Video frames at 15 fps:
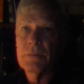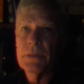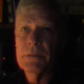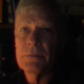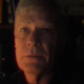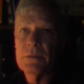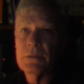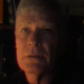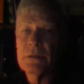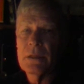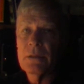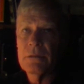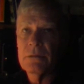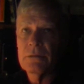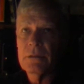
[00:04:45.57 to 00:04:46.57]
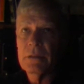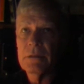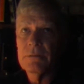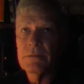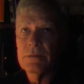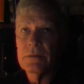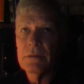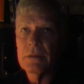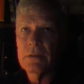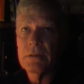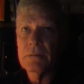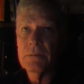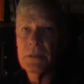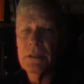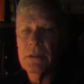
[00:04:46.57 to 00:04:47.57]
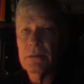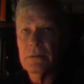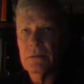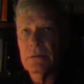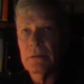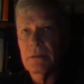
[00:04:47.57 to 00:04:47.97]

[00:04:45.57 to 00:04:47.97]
people that sell us stuff, because